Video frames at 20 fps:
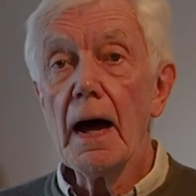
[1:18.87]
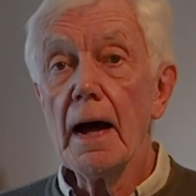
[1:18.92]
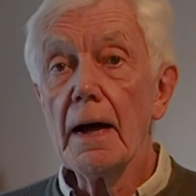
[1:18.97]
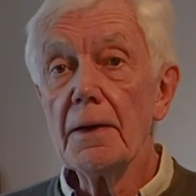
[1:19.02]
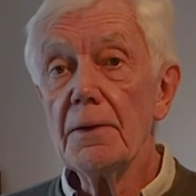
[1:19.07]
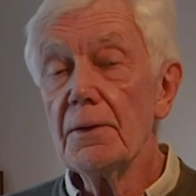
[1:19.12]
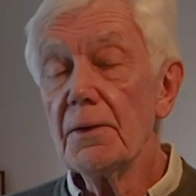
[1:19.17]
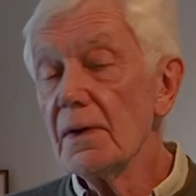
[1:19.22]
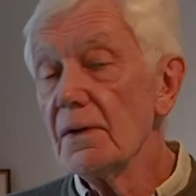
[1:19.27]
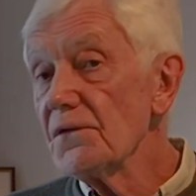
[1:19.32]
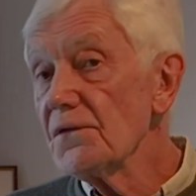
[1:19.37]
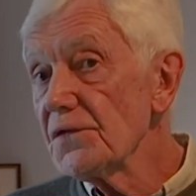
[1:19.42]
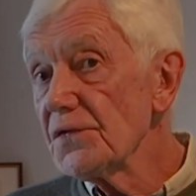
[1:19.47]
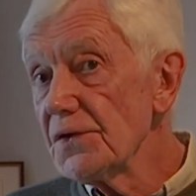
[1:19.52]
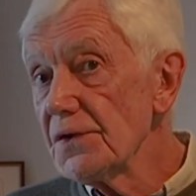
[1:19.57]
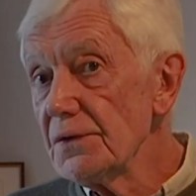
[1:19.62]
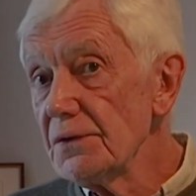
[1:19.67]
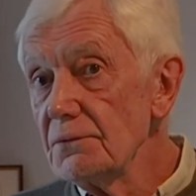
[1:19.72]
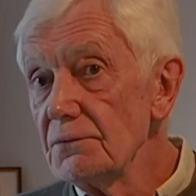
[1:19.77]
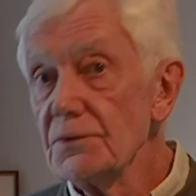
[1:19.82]
You can
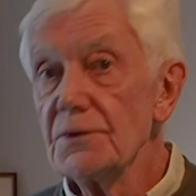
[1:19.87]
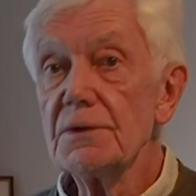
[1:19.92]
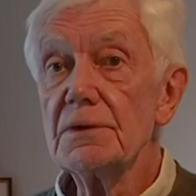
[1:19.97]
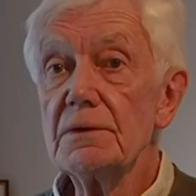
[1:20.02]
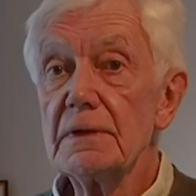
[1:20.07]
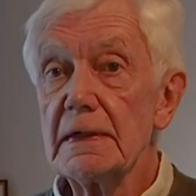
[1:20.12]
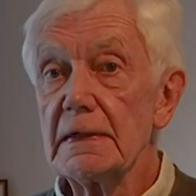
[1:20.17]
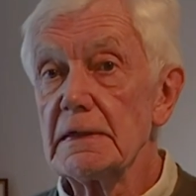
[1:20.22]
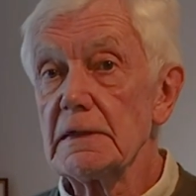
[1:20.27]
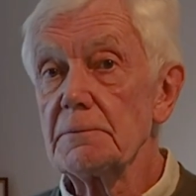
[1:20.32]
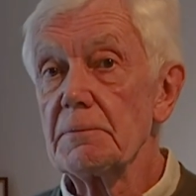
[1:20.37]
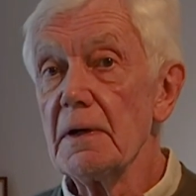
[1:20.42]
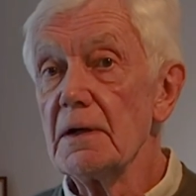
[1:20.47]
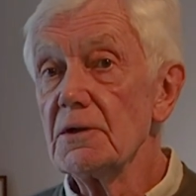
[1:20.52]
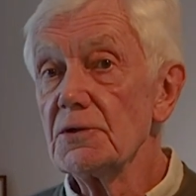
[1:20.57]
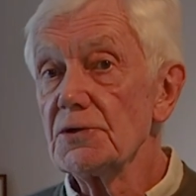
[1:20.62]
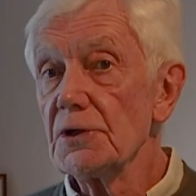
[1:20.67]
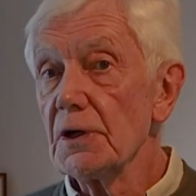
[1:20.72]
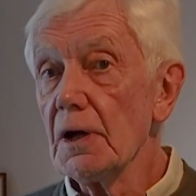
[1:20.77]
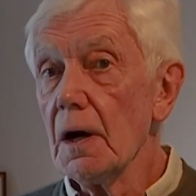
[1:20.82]
still do
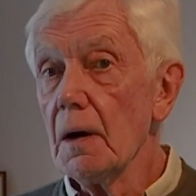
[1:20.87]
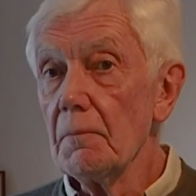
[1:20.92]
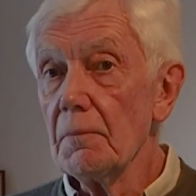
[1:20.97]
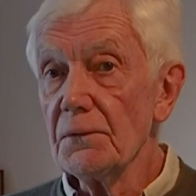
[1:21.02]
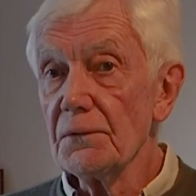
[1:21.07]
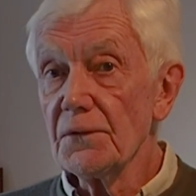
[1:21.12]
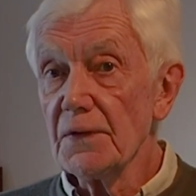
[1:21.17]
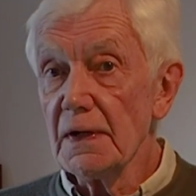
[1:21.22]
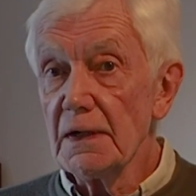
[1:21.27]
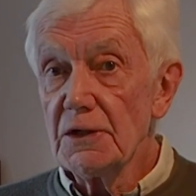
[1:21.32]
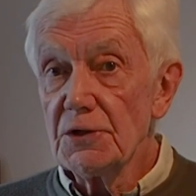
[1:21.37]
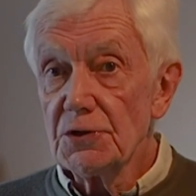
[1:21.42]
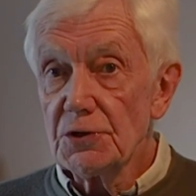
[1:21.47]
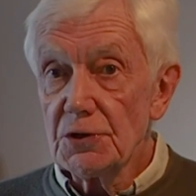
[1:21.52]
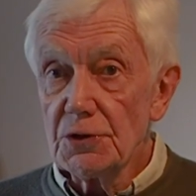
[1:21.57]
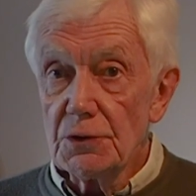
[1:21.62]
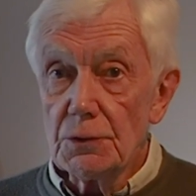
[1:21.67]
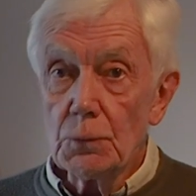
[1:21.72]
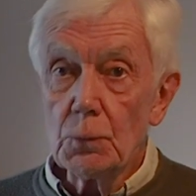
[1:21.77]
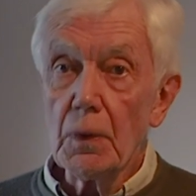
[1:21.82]
exposure
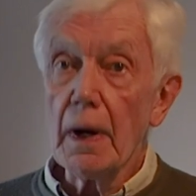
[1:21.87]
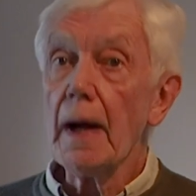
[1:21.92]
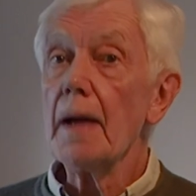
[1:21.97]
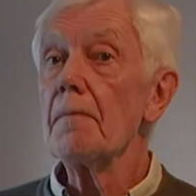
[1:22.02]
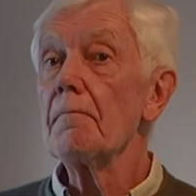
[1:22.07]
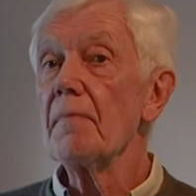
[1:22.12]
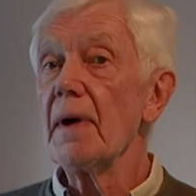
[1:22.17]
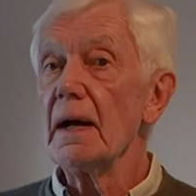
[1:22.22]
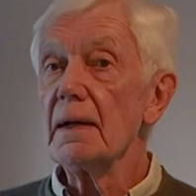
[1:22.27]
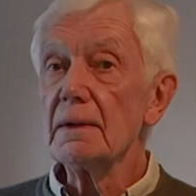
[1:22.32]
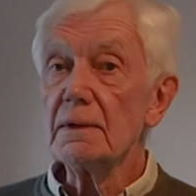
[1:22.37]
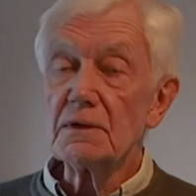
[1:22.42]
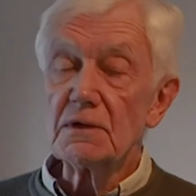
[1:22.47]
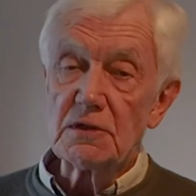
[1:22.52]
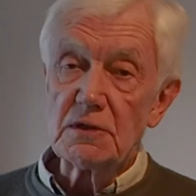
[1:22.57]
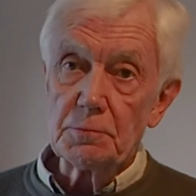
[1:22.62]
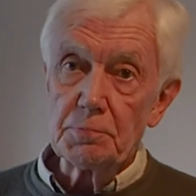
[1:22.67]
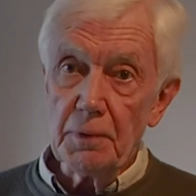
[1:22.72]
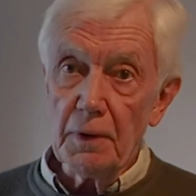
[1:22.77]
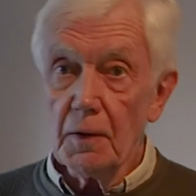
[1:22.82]
compensation, white balance,
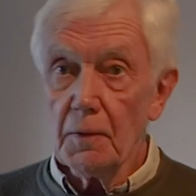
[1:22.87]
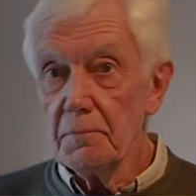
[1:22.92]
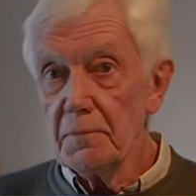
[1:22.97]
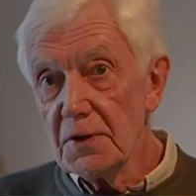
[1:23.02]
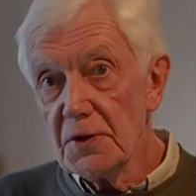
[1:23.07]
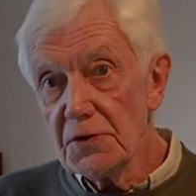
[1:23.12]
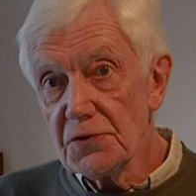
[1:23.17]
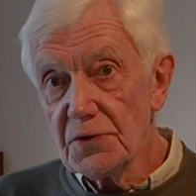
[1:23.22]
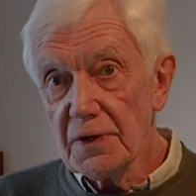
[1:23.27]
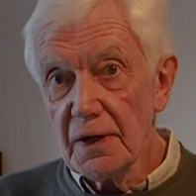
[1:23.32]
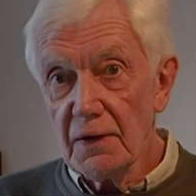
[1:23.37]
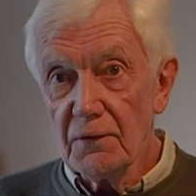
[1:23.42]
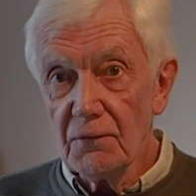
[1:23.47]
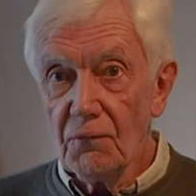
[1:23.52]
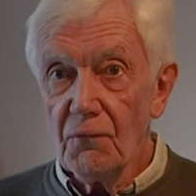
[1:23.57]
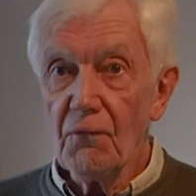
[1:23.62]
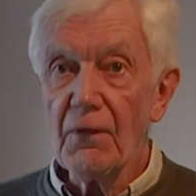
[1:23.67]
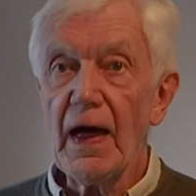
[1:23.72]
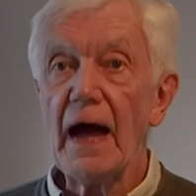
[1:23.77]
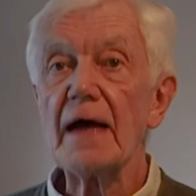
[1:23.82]
spot metering and
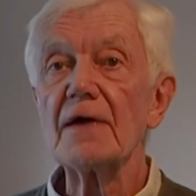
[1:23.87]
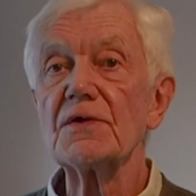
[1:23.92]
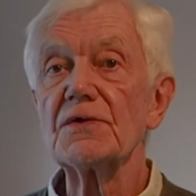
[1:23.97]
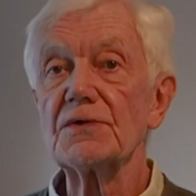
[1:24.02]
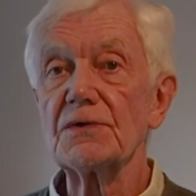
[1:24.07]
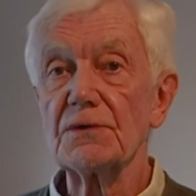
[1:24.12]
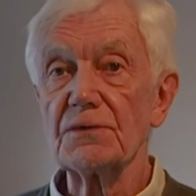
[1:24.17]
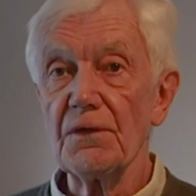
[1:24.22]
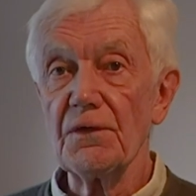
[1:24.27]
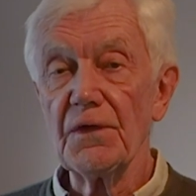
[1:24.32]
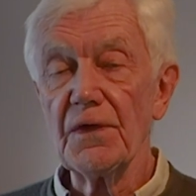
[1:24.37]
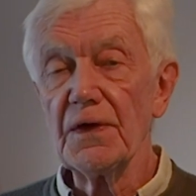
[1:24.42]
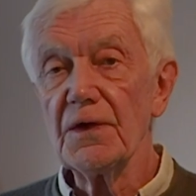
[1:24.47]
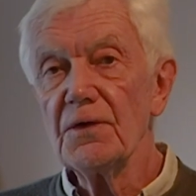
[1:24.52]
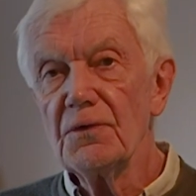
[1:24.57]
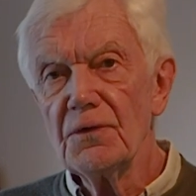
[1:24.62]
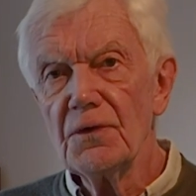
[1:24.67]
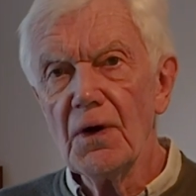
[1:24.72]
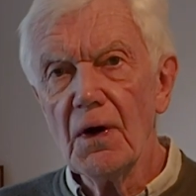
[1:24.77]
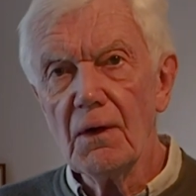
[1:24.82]
all that sort of thing.
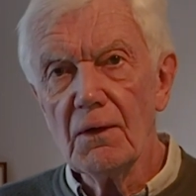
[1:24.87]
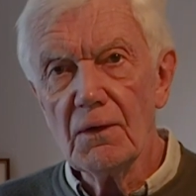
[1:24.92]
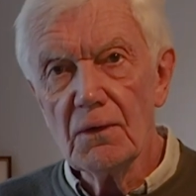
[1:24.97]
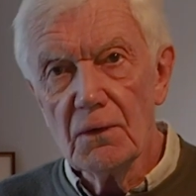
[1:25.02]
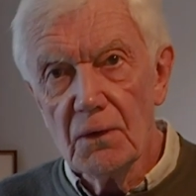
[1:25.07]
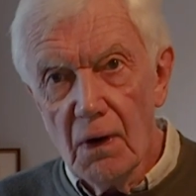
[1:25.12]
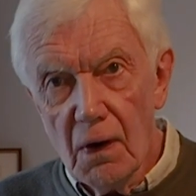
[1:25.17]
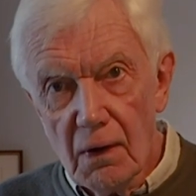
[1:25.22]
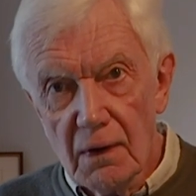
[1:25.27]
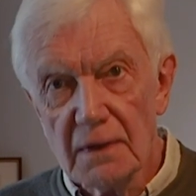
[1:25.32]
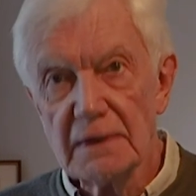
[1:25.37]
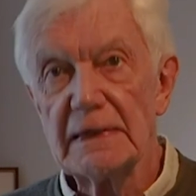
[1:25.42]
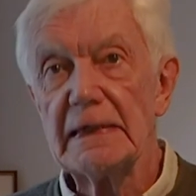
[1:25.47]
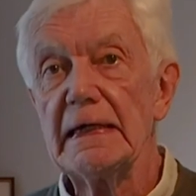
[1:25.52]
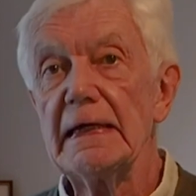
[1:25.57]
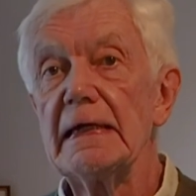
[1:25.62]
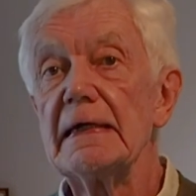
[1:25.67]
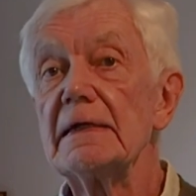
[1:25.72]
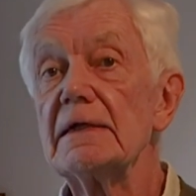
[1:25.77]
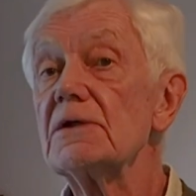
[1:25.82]
You're not locked
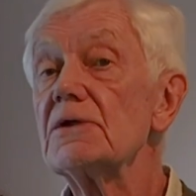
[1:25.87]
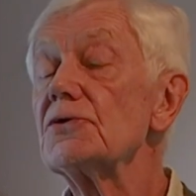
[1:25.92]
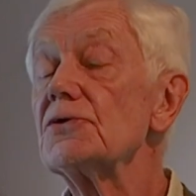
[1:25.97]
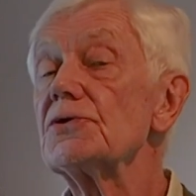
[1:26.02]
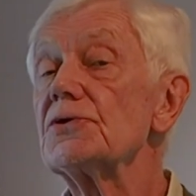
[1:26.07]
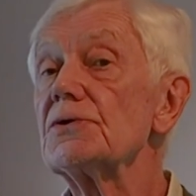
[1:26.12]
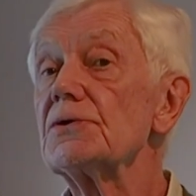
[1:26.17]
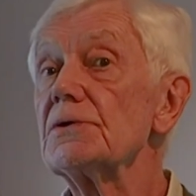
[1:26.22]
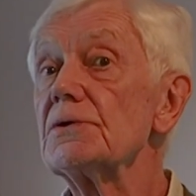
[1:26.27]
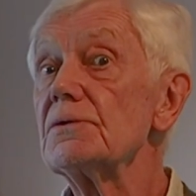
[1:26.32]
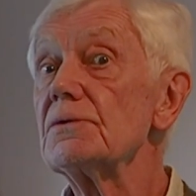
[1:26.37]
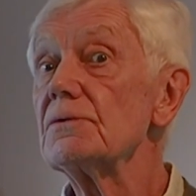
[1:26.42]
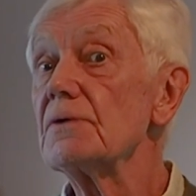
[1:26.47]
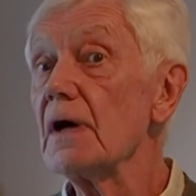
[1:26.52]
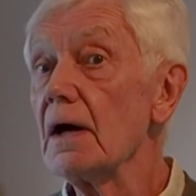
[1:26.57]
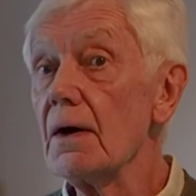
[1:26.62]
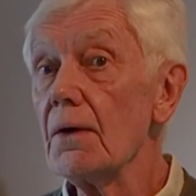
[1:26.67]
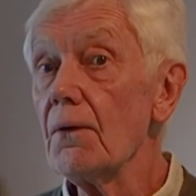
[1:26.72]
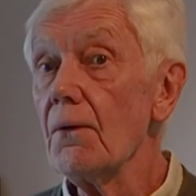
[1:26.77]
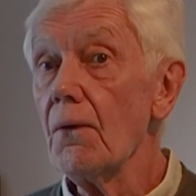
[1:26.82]
into
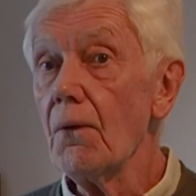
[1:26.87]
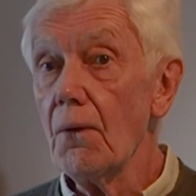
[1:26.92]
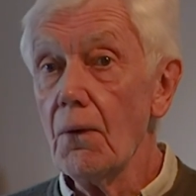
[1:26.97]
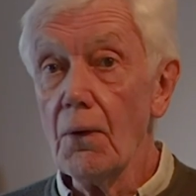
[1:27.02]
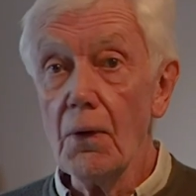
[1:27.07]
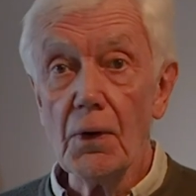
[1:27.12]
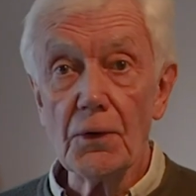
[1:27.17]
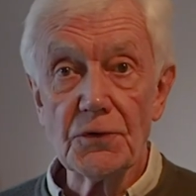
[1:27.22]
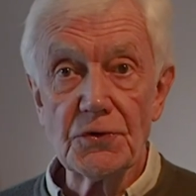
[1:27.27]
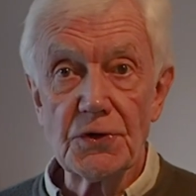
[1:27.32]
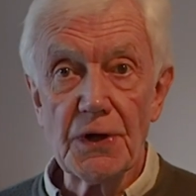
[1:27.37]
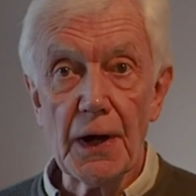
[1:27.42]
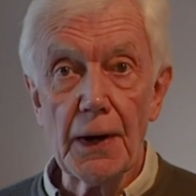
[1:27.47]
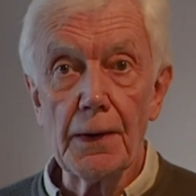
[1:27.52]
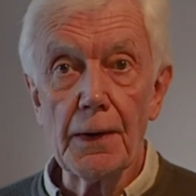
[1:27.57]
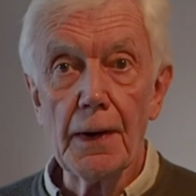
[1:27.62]
auto.